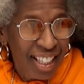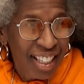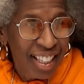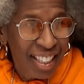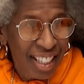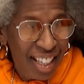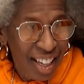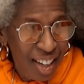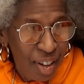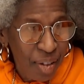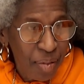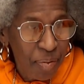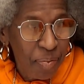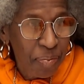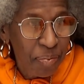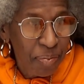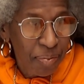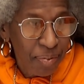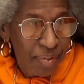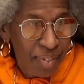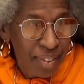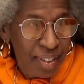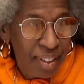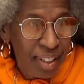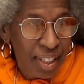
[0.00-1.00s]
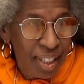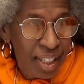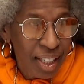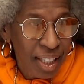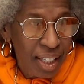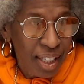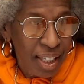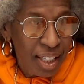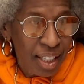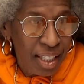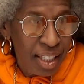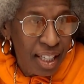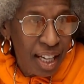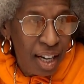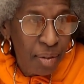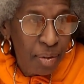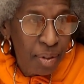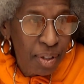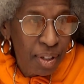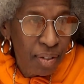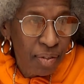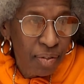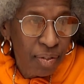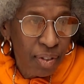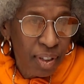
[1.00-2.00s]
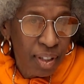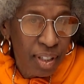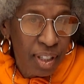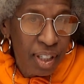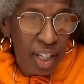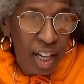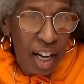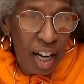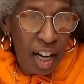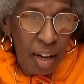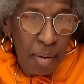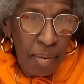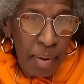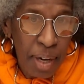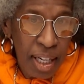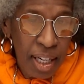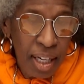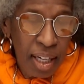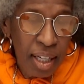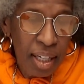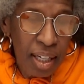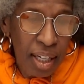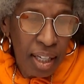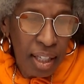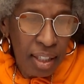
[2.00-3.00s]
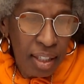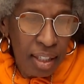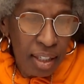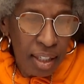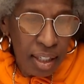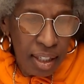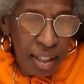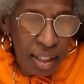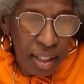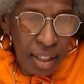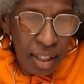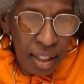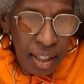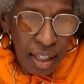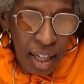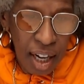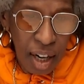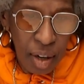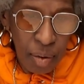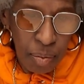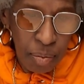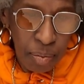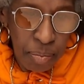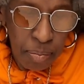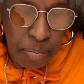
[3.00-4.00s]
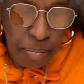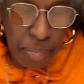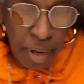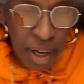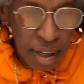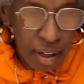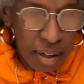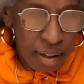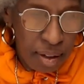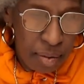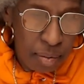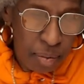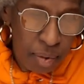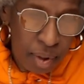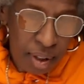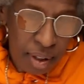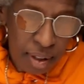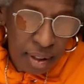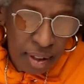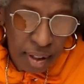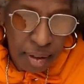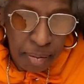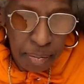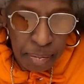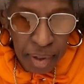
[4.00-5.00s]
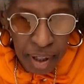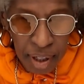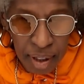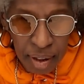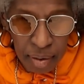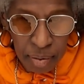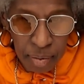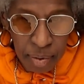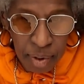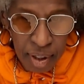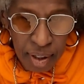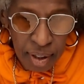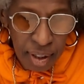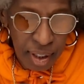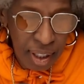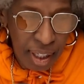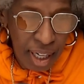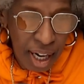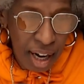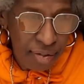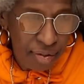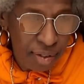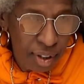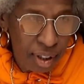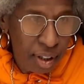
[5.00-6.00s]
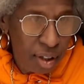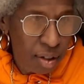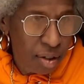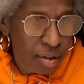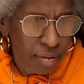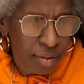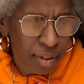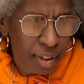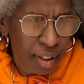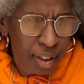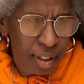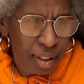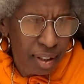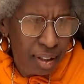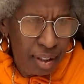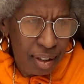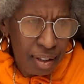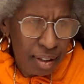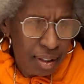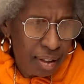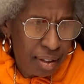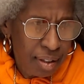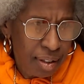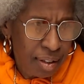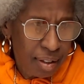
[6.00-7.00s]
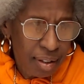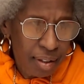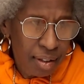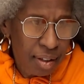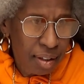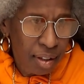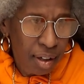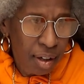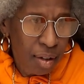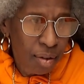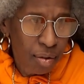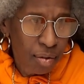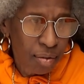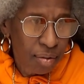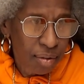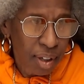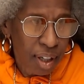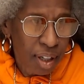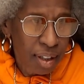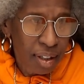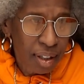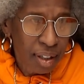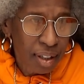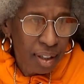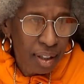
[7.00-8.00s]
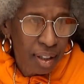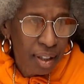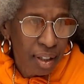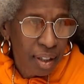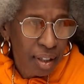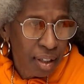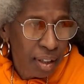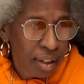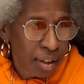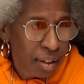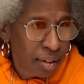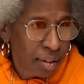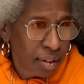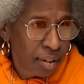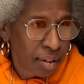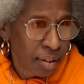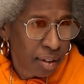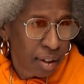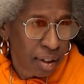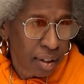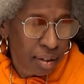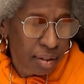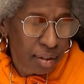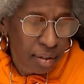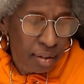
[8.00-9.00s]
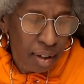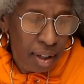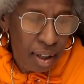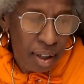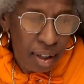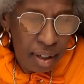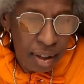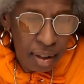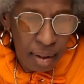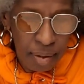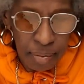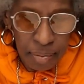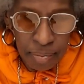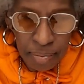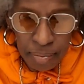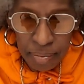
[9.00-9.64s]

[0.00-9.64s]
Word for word: Yeah. That was the first time. And then it, it, it got better and worse and better and worse. And then after COVID, it just took a whole nother, uh-huh. you know, um,